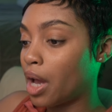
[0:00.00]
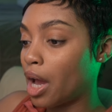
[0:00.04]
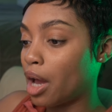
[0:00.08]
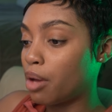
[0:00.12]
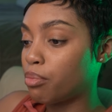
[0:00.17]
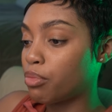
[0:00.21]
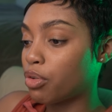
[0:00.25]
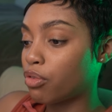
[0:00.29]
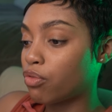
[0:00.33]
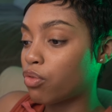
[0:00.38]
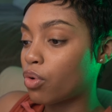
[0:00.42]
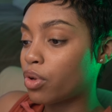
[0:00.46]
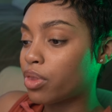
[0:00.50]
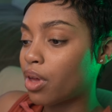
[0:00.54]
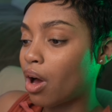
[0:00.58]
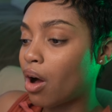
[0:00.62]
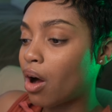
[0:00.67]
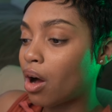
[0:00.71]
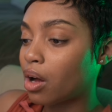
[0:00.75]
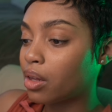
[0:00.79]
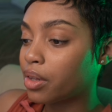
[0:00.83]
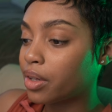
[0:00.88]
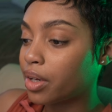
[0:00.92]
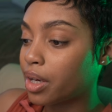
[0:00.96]
And before the
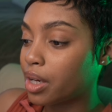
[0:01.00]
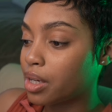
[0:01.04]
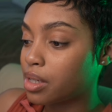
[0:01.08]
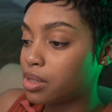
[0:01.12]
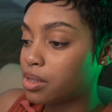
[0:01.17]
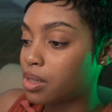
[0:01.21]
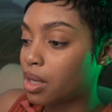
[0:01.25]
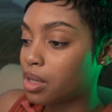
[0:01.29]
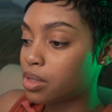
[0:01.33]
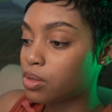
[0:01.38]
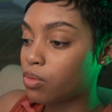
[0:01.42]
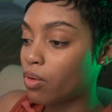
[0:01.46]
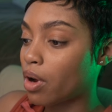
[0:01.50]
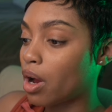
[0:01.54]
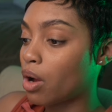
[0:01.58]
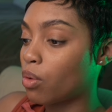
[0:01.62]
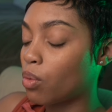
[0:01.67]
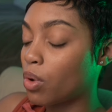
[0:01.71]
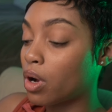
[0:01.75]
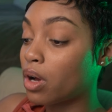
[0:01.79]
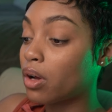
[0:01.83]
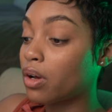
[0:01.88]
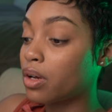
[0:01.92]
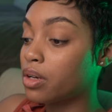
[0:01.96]
holidays, that's where I
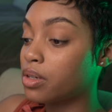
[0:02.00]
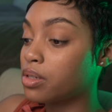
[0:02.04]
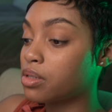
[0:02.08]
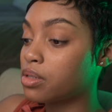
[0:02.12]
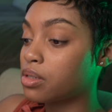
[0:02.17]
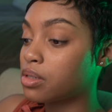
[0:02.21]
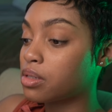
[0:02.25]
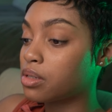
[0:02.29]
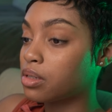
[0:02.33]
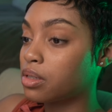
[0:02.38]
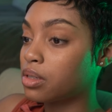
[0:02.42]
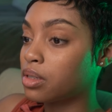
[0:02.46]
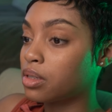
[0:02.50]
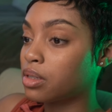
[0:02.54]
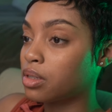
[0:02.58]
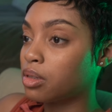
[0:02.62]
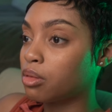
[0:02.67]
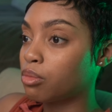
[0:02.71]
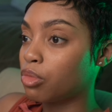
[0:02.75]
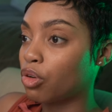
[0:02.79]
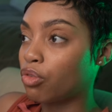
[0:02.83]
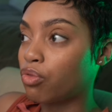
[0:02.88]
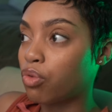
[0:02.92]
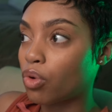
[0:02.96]
was.
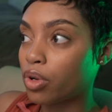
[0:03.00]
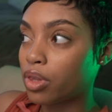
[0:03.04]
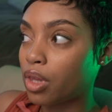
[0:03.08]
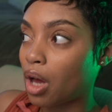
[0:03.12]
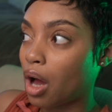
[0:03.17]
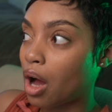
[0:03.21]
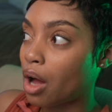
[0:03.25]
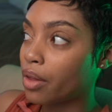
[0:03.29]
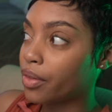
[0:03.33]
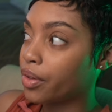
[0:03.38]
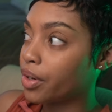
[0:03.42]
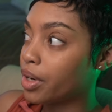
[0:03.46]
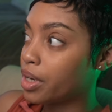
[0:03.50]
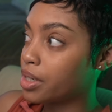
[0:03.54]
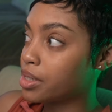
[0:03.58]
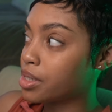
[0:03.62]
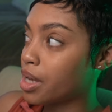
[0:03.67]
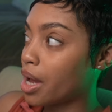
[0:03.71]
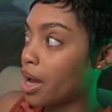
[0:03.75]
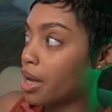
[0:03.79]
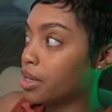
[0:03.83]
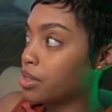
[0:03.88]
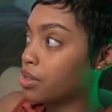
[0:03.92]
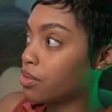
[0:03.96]
Before the holidays,
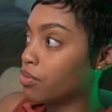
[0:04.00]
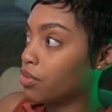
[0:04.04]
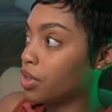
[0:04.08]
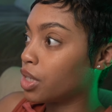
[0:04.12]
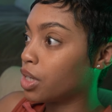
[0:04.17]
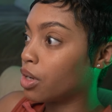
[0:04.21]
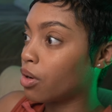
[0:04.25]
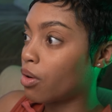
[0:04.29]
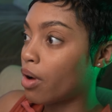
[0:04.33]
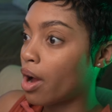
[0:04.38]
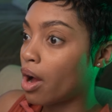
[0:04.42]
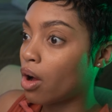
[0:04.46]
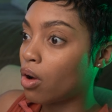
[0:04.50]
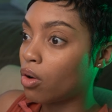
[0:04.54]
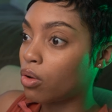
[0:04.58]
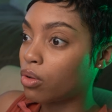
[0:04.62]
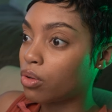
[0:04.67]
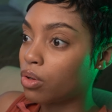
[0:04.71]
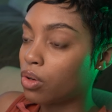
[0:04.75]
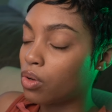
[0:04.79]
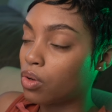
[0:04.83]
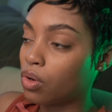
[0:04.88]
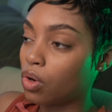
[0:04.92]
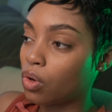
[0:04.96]
I had to figure
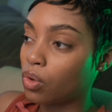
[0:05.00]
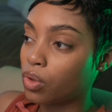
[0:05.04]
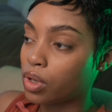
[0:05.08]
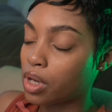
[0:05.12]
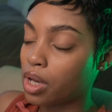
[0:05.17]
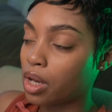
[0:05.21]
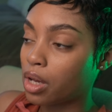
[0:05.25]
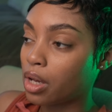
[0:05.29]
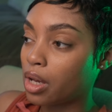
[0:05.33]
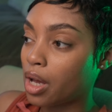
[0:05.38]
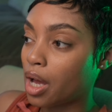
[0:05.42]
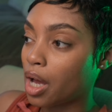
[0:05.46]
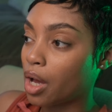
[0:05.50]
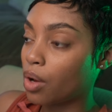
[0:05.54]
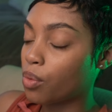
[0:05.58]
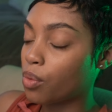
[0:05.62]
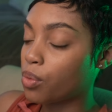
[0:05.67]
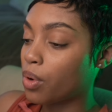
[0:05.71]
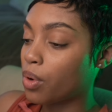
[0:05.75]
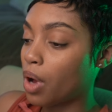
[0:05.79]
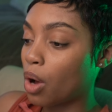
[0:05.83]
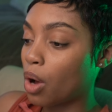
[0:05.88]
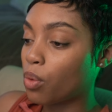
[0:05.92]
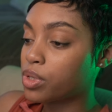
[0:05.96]
out okay,
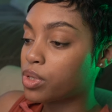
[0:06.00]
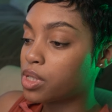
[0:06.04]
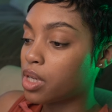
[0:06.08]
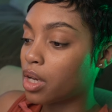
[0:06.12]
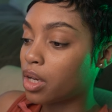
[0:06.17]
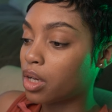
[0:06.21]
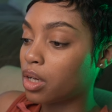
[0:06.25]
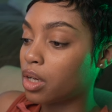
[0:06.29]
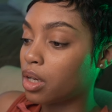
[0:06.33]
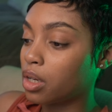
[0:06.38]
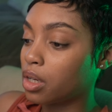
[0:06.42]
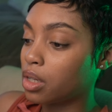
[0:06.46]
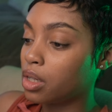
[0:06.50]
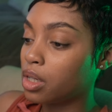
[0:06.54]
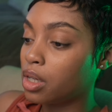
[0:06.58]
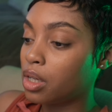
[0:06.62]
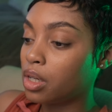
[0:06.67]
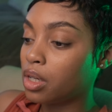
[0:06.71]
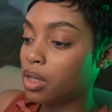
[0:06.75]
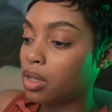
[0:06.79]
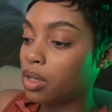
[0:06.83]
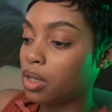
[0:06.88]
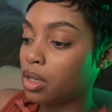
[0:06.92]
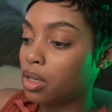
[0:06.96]
how, how was I going to
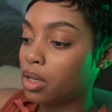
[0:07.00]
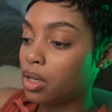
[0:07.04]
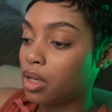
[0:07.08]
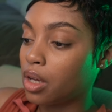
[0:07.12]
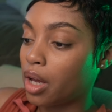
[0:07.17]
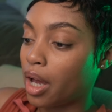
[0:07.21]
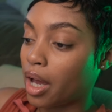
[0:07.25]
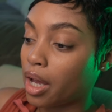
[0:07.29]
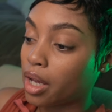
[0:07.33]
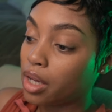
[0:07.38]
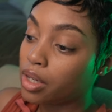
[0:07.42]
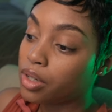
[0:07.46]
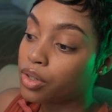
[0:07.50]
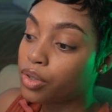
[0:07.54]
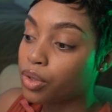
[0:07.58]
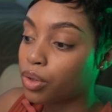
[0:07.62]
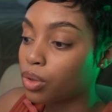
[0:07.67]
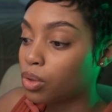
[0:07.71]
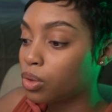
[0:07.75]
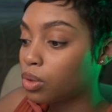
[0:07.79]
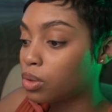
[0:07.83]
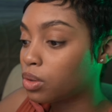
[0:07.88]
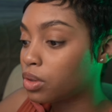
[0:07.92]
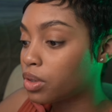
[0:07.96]

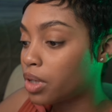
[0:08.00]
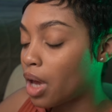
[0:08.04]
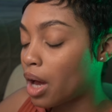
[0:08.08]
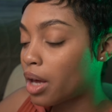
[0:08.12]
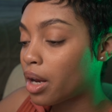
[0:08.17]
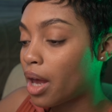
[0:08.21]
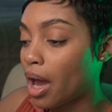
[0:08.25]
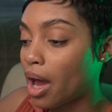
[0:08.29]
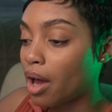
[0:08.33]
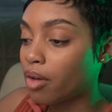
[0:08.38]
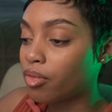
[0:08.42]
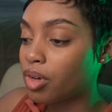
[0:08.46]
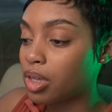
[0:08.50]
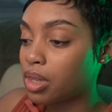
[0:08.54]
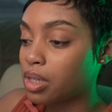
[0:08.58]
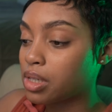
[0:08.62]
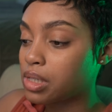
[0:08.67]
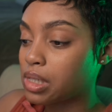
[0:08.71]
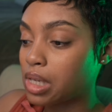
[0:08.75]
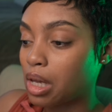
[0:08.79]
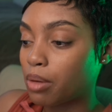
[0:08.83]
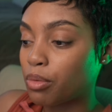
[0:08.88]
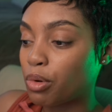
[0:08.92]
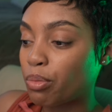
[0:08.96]
handle not having the
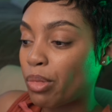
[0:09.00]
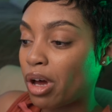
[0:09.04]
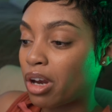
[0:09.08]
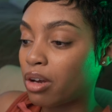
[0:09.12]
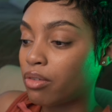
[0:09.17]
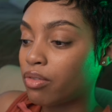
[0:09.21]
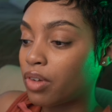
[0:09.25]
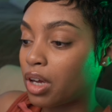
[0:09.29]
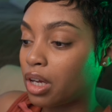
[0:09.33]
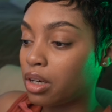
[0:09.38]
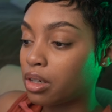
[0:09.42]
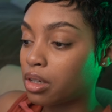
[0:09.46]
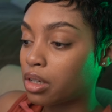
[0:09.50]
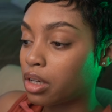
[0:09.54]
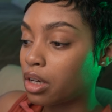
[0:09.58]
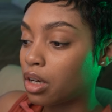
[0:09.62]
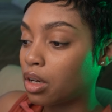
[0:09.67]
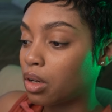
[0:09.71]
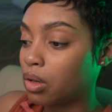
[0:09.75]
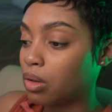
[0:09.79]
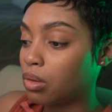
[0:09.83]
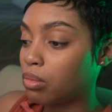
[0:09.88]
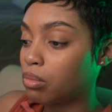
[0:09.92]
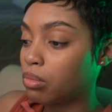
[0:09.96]
same amount of
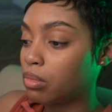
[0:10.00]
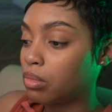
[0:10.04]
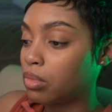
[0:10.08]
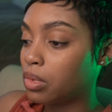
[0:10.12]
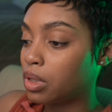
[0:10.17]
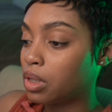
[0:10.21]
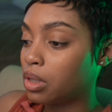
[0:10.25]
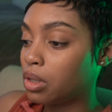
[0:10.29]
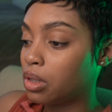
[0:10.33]
income.